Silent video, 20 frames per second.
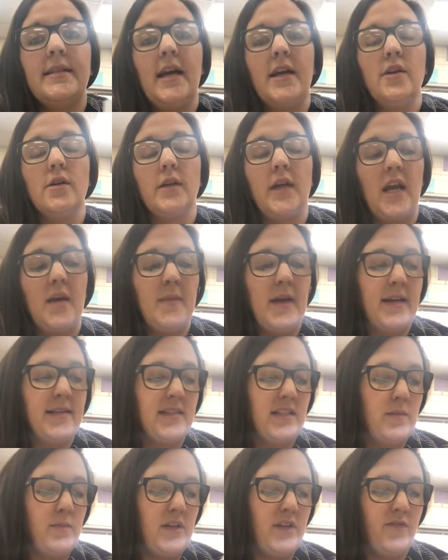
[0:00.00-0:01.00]
that your game has
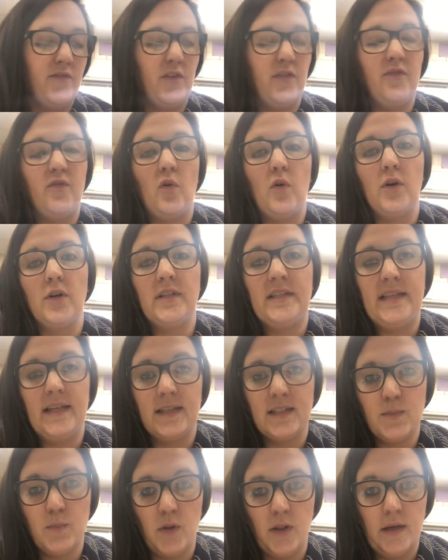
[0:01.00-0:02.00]
to be for 4 or
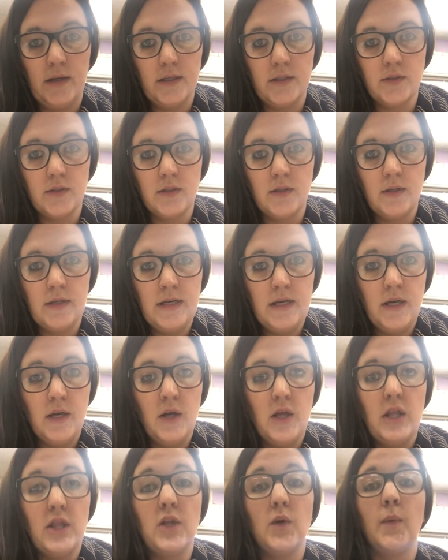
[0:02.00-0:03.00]
6 players.
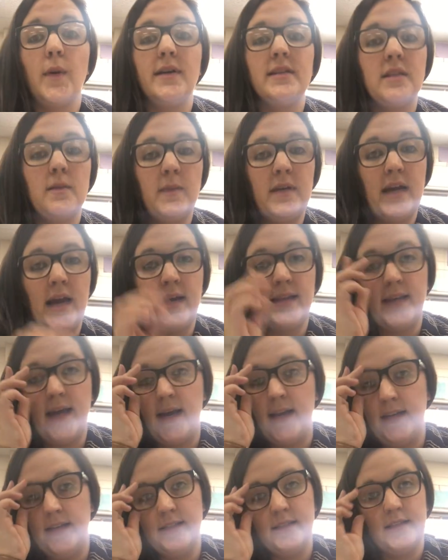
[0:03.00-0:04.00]
The reason behind
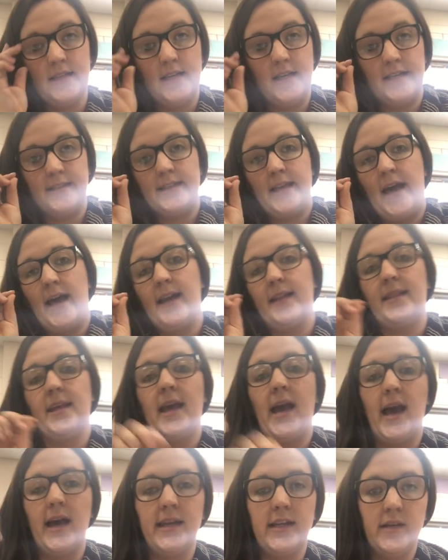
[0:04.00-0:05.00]
that is that at
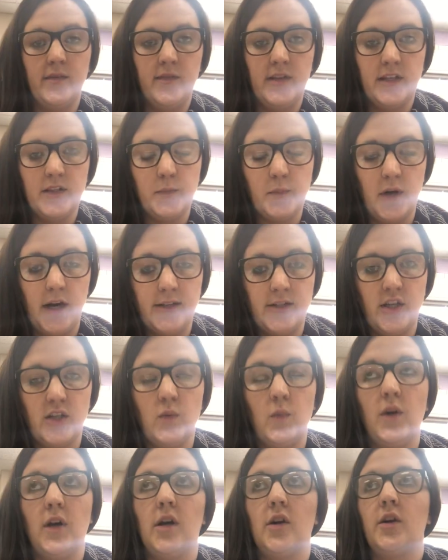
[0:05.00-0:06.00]
the end of this project,
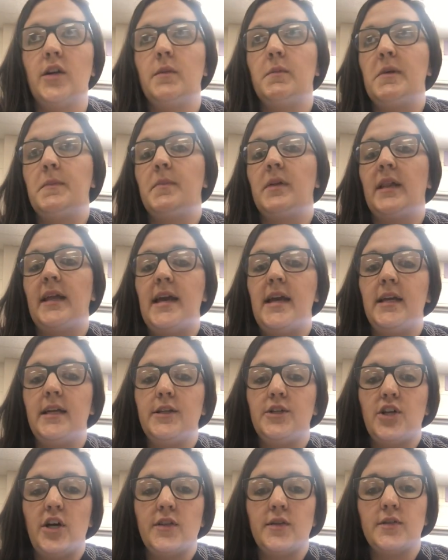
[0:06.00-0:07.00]
we are going to be playing
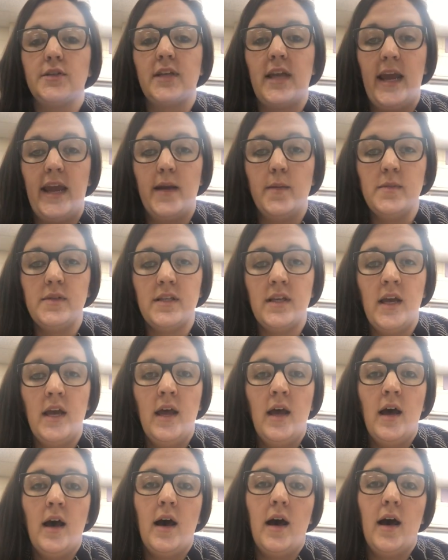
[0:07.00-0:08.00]
each other's games.
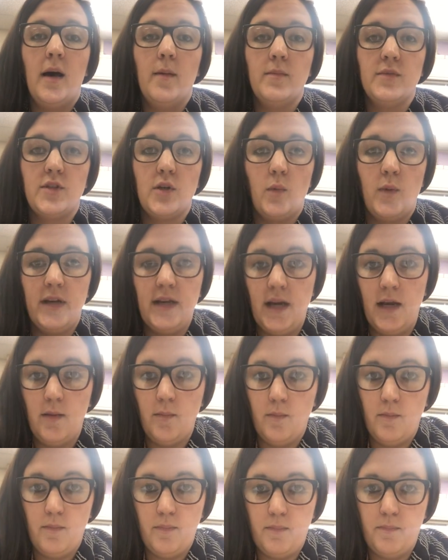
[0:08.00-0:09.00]
So we
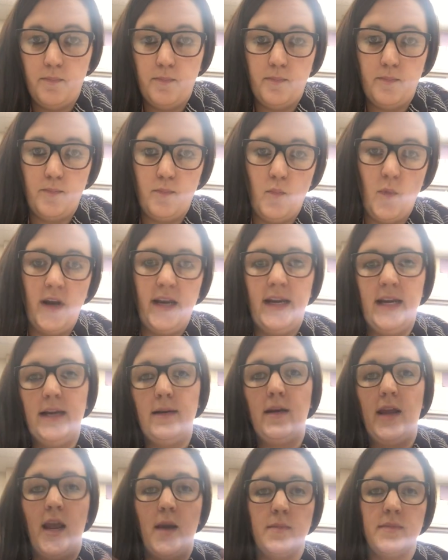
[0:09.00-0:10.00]
need
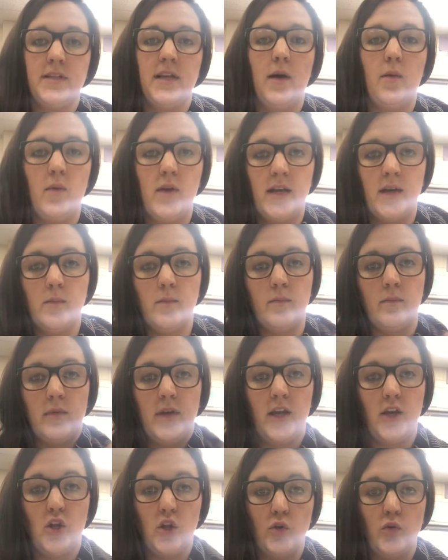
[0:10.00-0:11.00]
games that we can
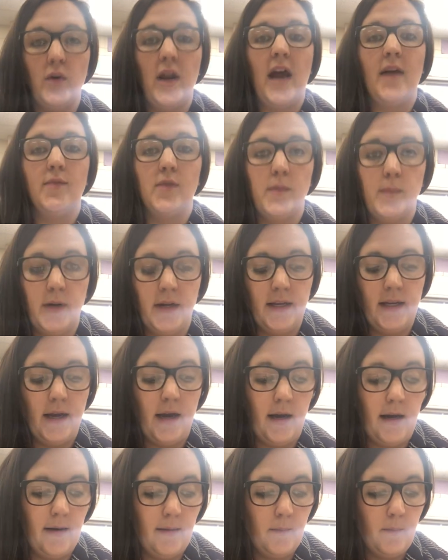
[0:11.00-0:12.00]
include everybody
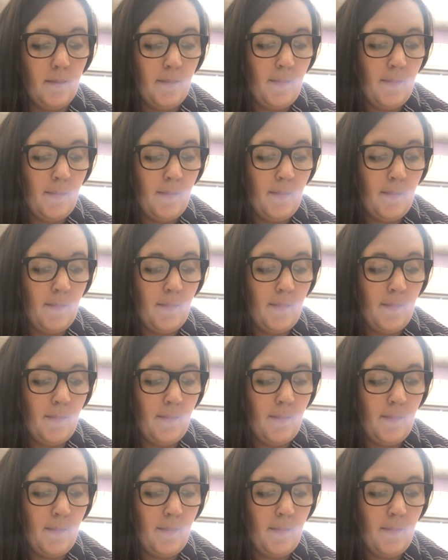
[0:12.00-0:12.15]
on.